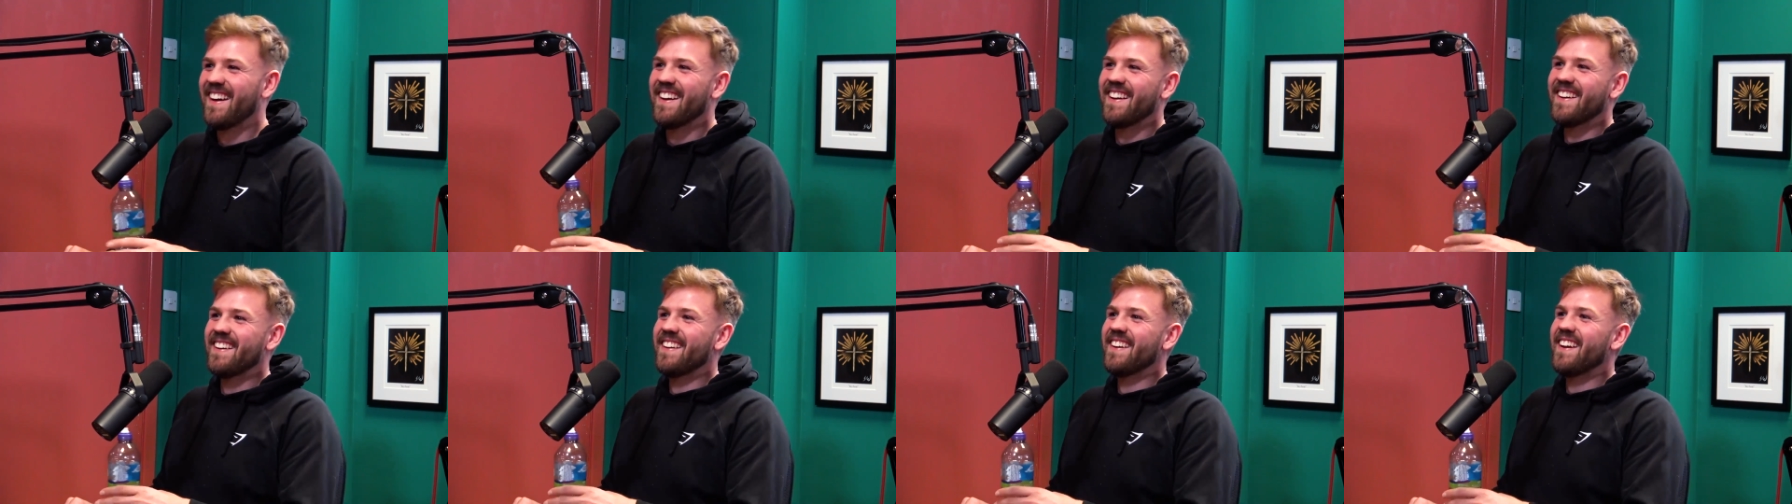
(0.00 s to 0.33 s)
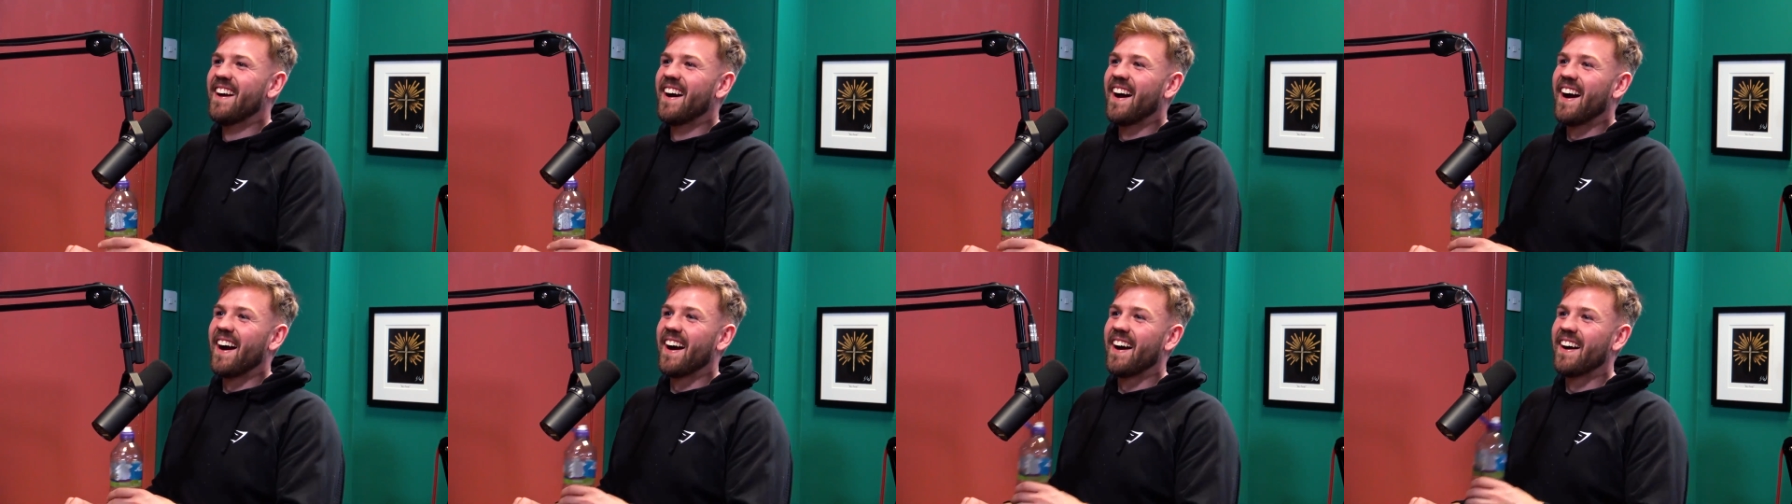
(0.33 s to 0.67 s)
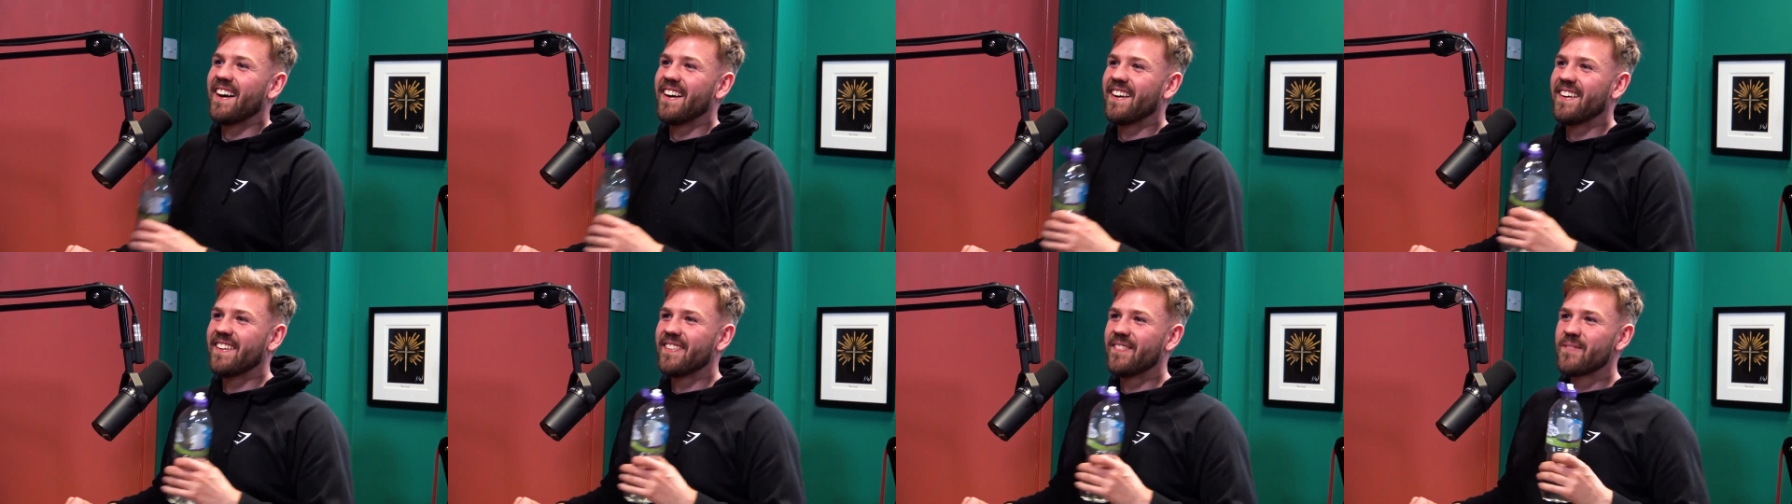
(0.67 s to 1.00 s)
I remember
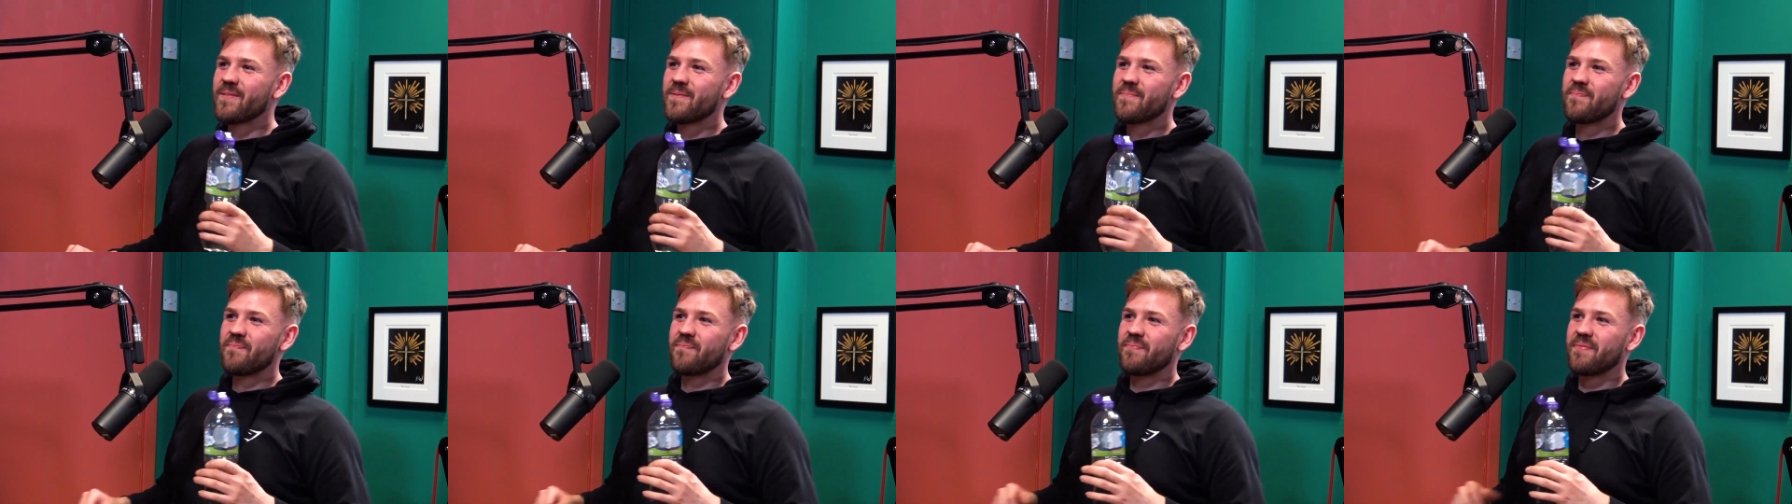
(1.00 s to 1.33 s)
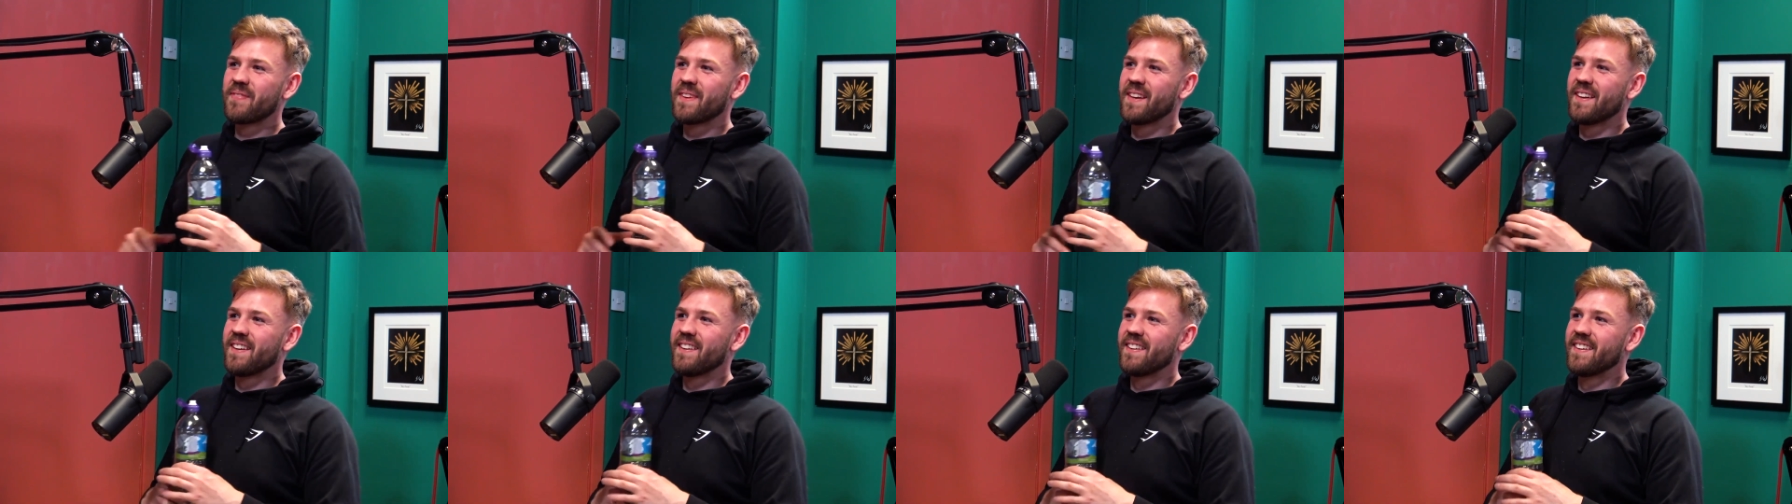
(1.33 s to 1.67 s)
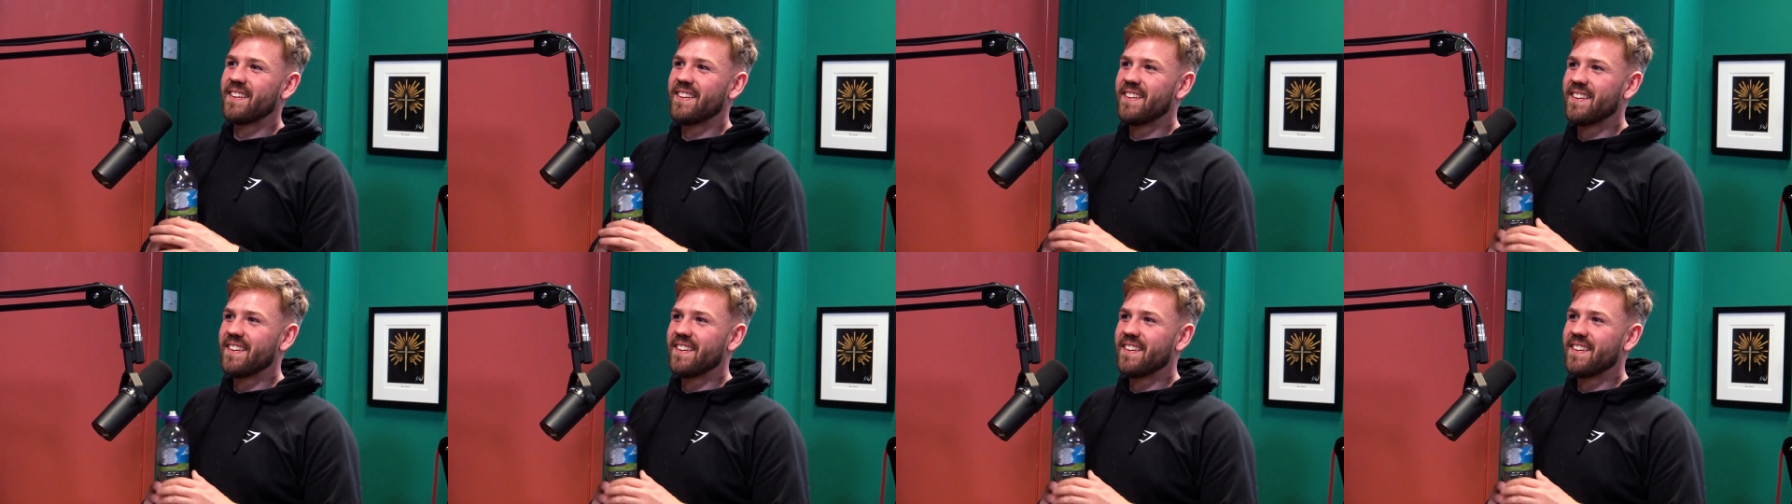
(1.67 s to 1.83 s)
seeing that video. I laughed.